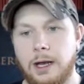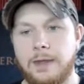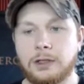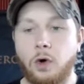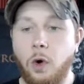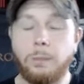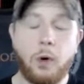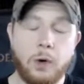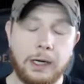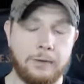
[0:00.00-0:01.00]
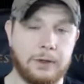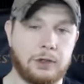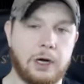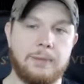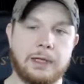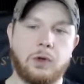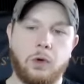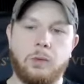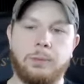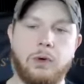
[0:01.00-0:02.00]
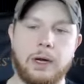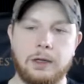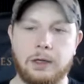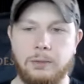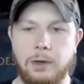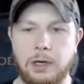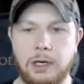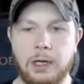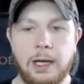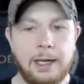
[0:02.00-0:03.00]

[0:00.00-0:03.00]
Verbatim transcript: And that's the whole point of the tribe. That's the whole point of the community.